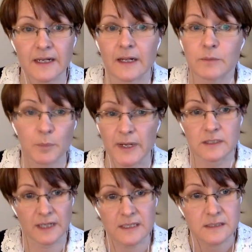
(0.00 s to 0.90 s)
and the
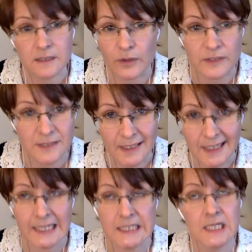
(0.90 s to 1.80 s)
patient gets as long as they
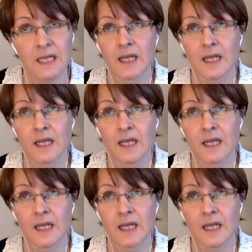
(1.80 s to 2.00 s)
need.